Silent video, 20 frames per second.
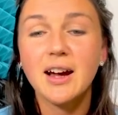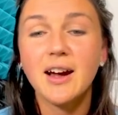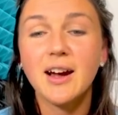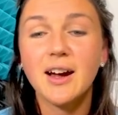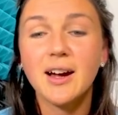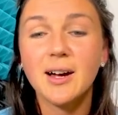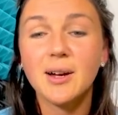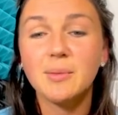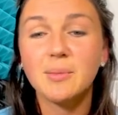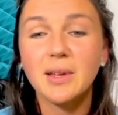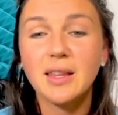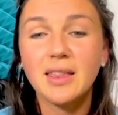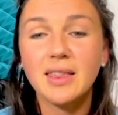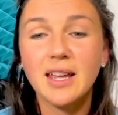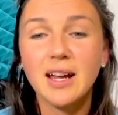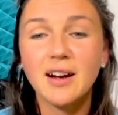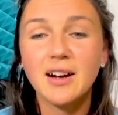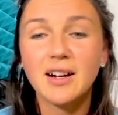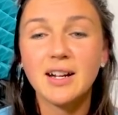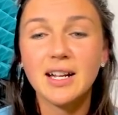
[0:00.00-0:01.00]
um, and
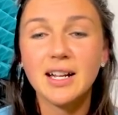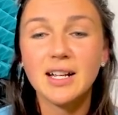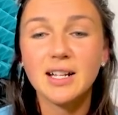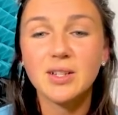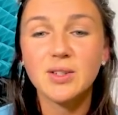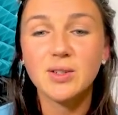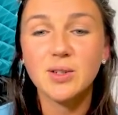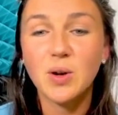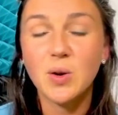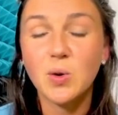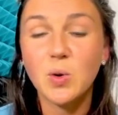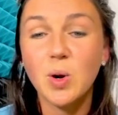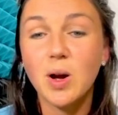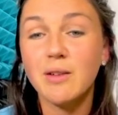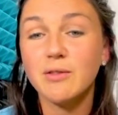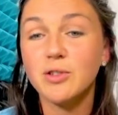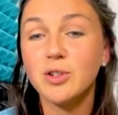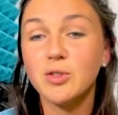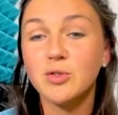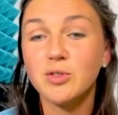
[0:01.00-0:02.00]
there it is. So
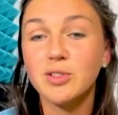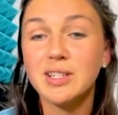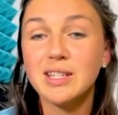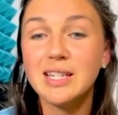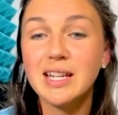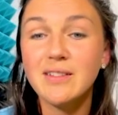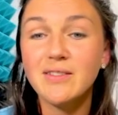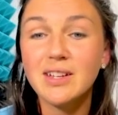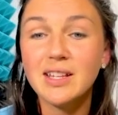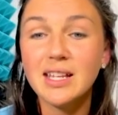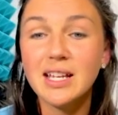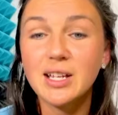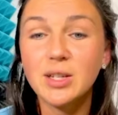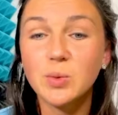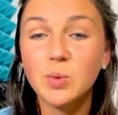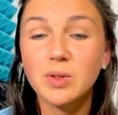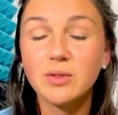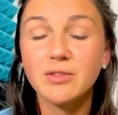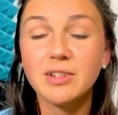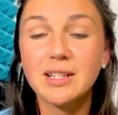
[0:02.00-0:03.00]
whoever is receiving
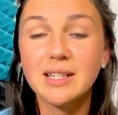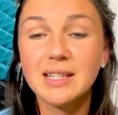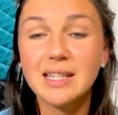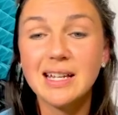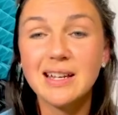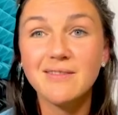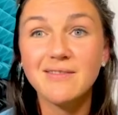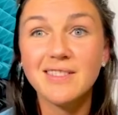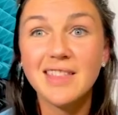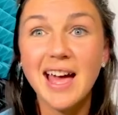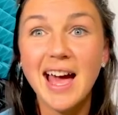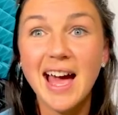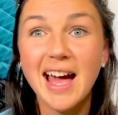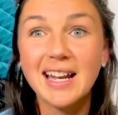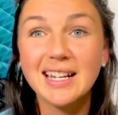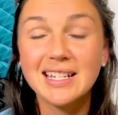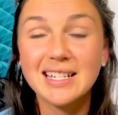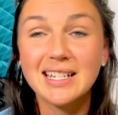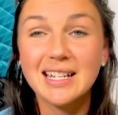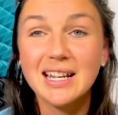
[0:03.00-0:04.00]
this would receive
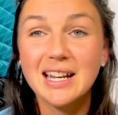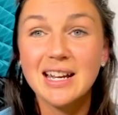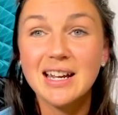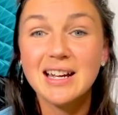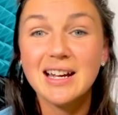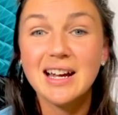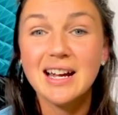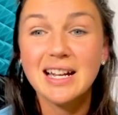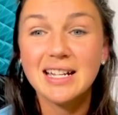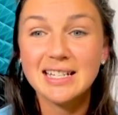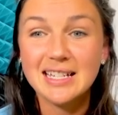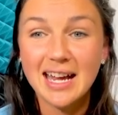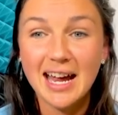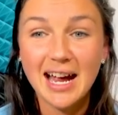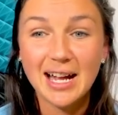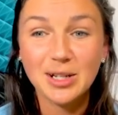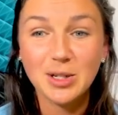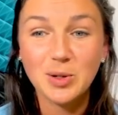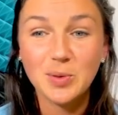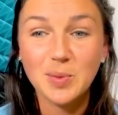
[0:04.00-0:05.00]
that
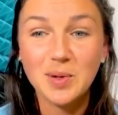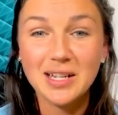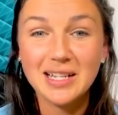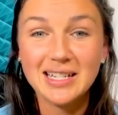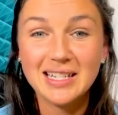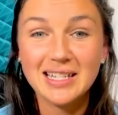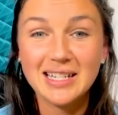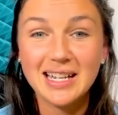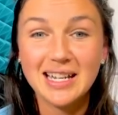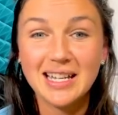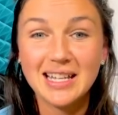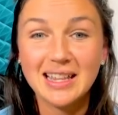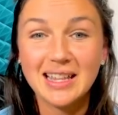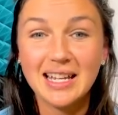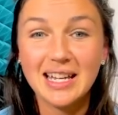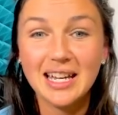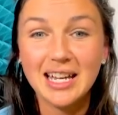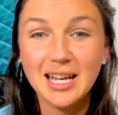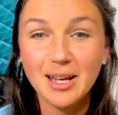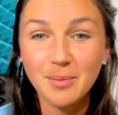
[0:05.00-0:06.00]
attachment in
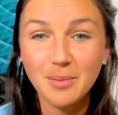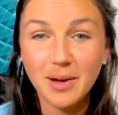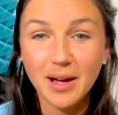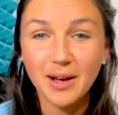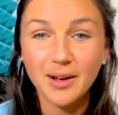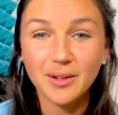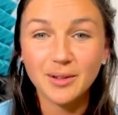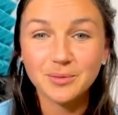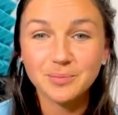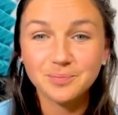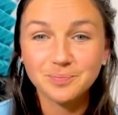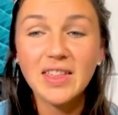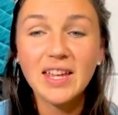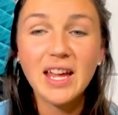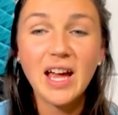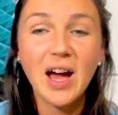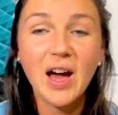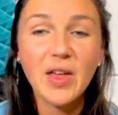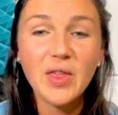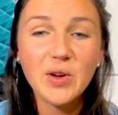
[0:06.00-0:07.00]
the email.
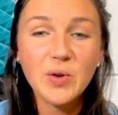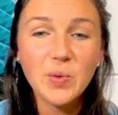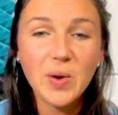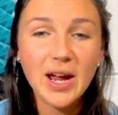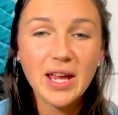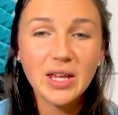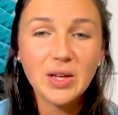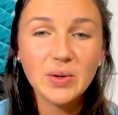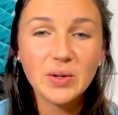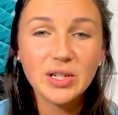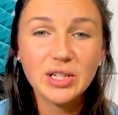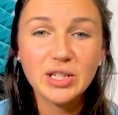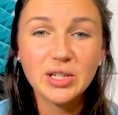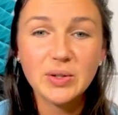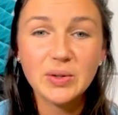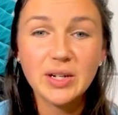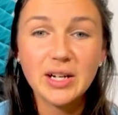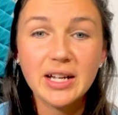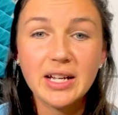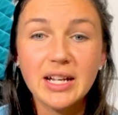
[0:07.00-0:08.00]
The other way you could
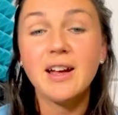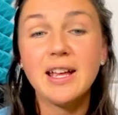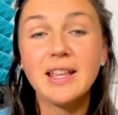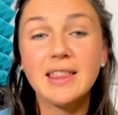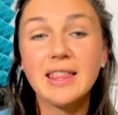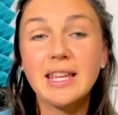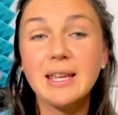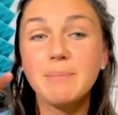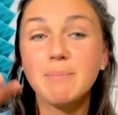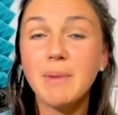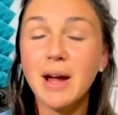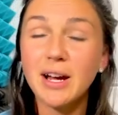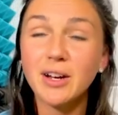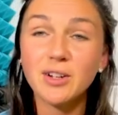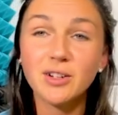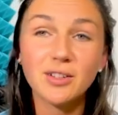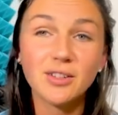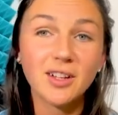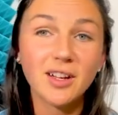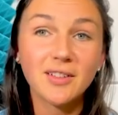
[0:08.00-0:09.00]
do it in the
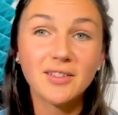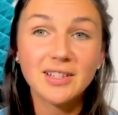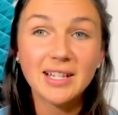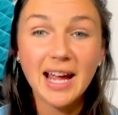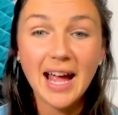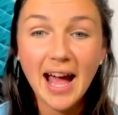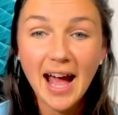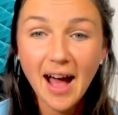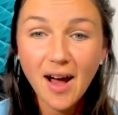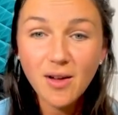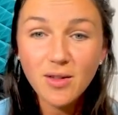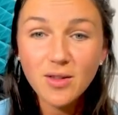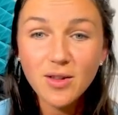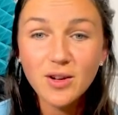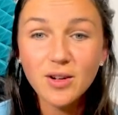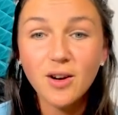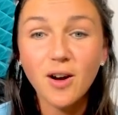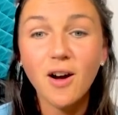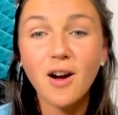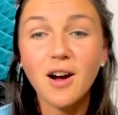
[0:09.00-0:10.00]
Microsoft
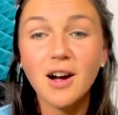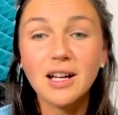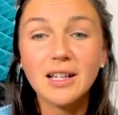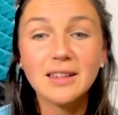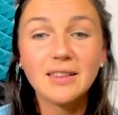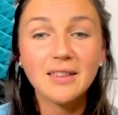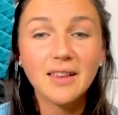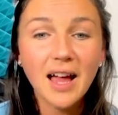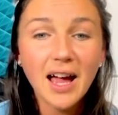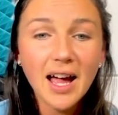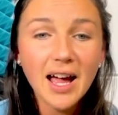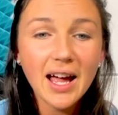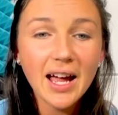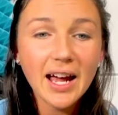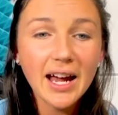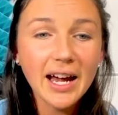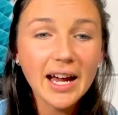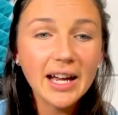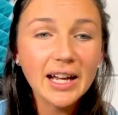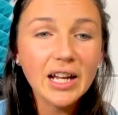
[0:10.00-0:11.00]
Outlook
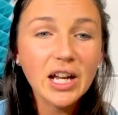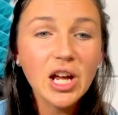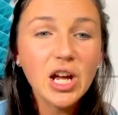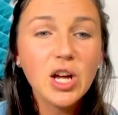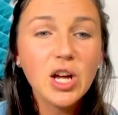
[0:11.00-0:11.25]
Online,